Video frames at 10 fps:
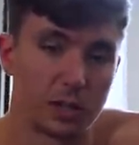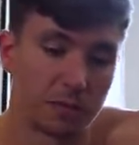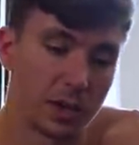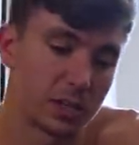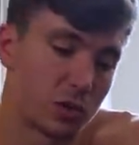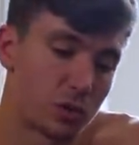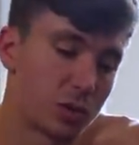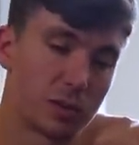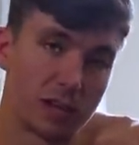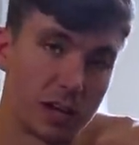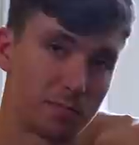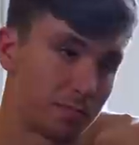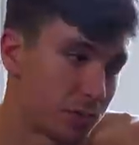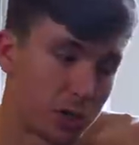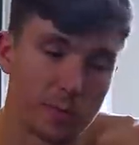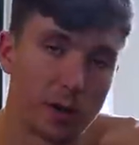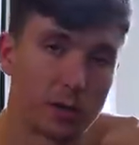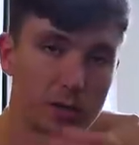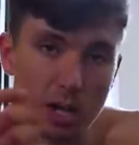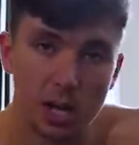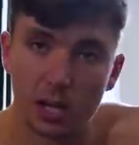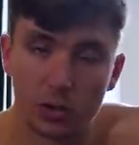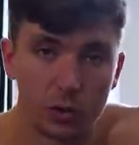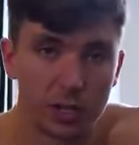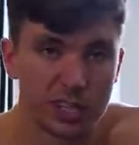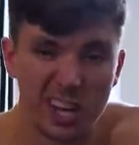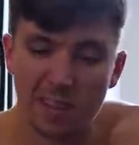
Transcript: The first two drills I've done, sumos, Nordics,